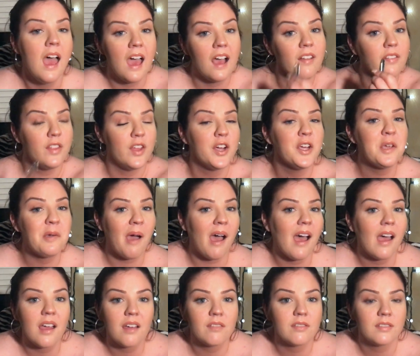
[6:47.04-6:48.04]
And there you
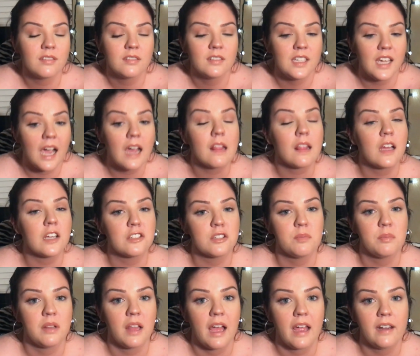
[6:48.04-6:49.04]
have the eyelash
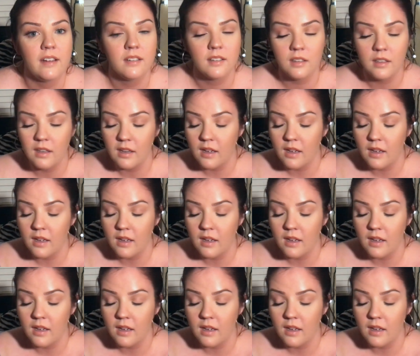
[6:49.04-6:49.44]
applied.